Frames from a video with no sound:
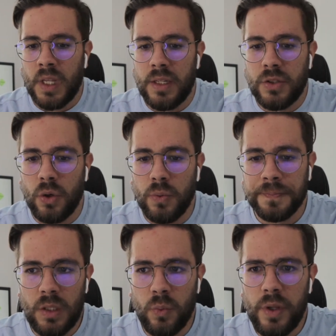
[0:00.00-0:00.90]
And so
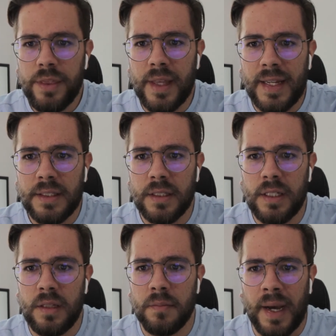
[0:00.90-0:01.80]
with that
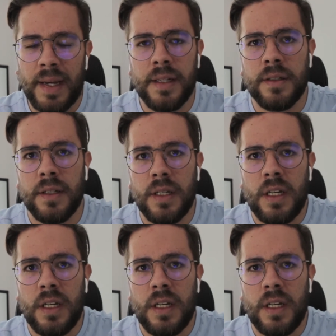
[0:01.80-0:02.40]
in mind,